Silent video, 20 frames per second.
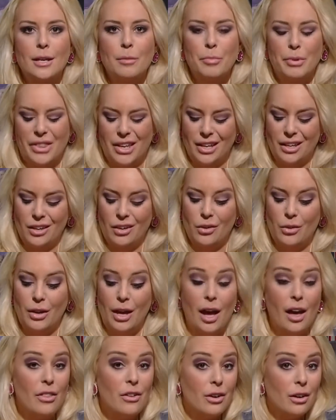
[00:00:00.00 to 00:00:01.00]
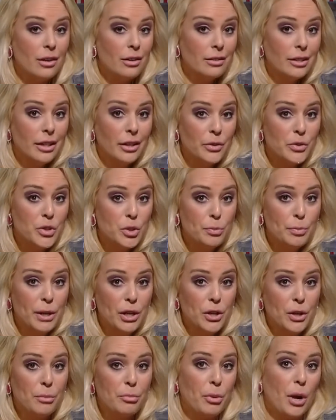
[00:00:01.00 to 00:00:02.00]
but they can go to other, you know,
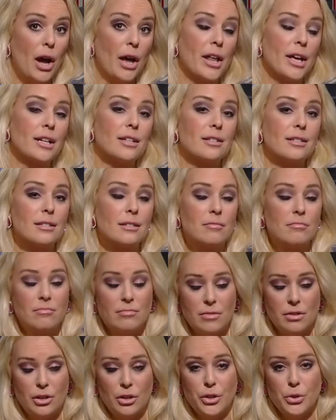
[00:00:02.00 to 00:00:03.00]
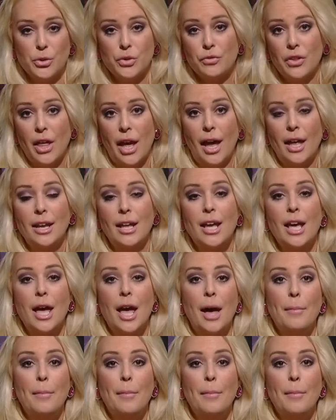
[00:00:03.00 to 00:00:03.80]
spirit products. They're used for that.